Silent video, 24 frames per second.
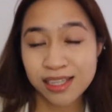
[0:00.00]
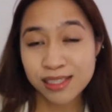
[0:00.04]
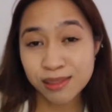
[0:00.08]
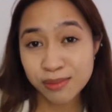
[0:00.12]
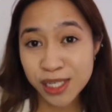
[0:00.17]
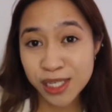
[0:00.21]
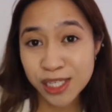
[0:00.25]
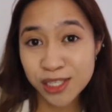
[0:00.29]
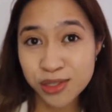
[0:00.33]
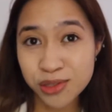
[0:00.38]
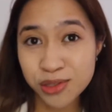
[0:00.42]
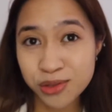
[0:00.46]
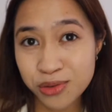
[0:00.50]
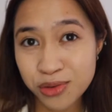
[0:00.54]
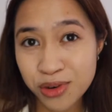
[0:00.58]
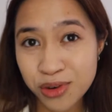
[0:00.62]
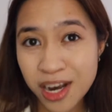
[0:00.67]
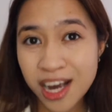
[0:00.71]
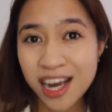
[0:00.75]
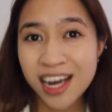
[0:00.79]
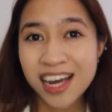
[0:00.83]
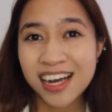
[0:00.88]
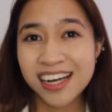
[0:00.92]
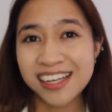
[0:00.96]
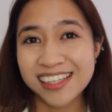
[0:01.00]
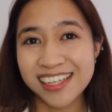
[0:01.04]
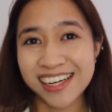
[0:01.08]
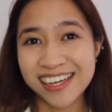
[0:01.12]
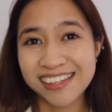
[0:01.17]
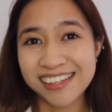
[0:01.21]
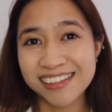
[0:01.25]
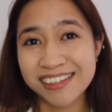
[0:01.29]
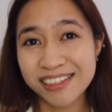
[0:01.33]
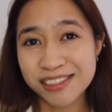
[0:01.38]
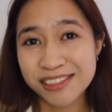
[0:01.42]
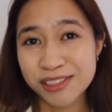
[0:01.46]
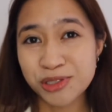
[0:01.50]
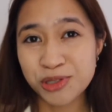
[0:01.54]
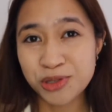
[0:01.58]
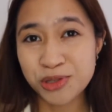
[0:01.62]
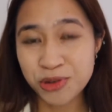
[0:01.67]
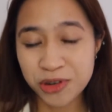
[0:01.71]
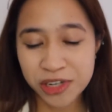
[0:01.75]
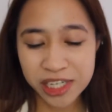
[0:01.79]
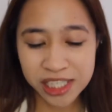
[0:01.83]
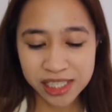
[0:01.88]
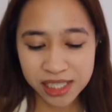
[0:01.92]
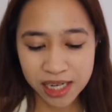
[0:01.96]
me do like a little
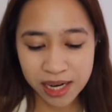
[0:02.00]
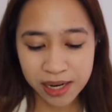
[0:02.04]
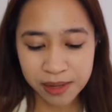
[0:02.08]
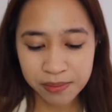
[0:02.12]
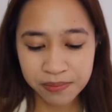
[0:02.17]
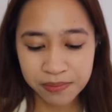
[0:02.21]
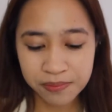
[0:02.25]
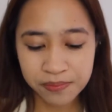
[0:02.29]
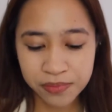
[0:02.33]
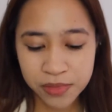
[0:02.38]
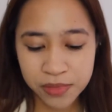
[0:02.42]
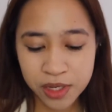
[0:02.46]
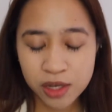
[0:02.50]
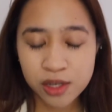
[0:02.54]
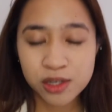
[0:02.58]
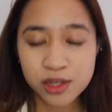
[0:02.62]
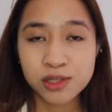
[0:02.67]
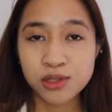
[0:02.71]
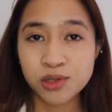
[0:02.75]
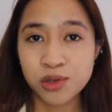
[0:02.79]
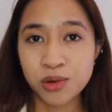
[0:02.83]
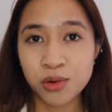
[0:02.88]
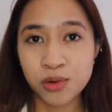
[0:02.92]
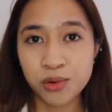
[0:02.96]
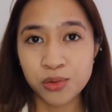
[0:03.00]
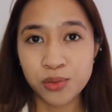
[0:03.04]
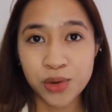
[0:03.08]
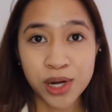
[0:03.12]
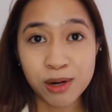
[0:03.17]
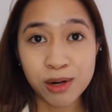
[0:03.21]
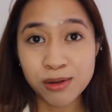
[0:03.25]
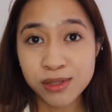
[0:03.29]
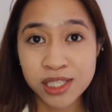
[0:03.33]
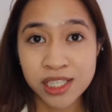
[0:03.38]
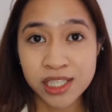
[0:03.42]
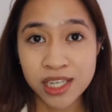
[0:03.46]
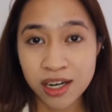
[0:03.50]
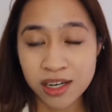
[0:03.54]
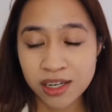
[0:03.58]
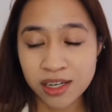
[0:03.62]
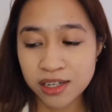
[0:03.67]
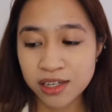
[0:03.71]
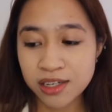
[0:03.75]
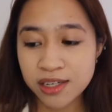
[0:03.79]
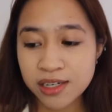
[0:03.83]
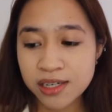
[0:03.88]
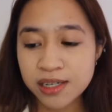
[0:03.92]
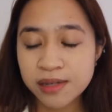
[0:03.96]
story time. So when I was
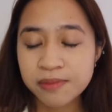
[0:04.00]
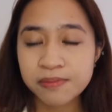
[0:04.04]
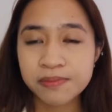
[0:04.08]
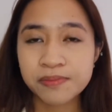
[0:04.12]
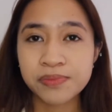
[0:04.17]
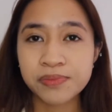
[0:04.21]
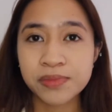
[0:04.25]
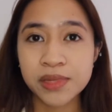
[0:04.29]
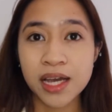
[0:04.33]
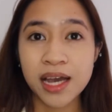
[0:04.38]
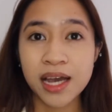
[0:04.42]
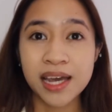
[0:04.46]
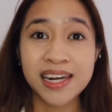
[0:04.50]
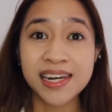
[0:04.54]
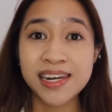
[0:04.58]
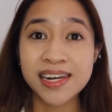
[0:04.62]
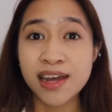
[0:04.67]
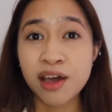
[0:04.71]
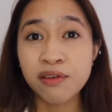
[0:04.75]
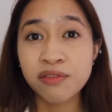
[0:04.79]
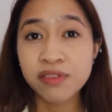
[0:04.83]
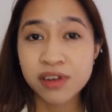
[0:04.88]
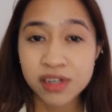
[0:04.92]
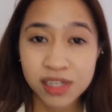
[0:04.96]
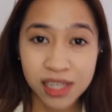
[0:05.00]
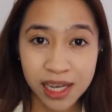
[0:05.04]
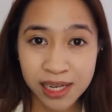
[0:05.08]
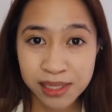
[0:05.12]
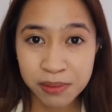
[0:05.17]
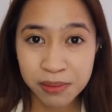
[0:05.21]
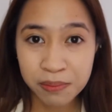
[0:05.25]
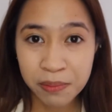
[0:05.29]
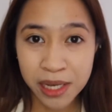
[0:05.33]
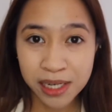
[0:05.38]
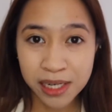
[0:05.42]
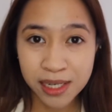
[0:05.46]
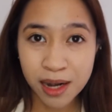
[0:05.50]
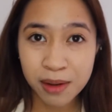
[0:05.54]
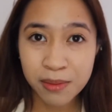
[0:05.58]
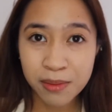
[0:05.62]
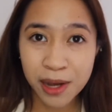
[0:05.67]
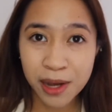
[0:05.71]
younger, I never liked makeup. I